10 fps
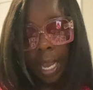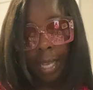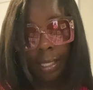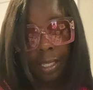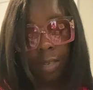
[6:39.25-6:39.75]

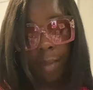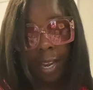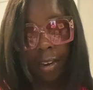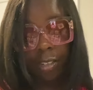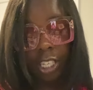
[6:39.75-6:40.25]
see
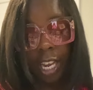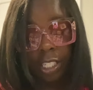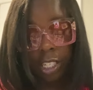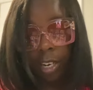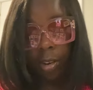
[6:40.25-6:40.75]
somebody here
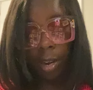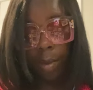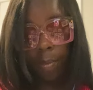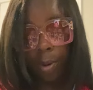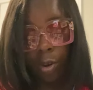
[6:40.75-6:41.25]
changing their
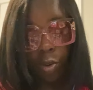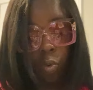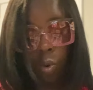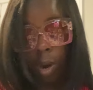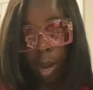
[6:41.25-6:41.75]
number
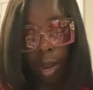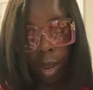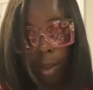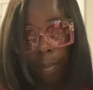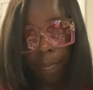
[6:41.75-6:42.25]
or,
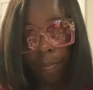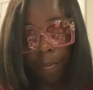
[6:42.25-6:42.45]
um,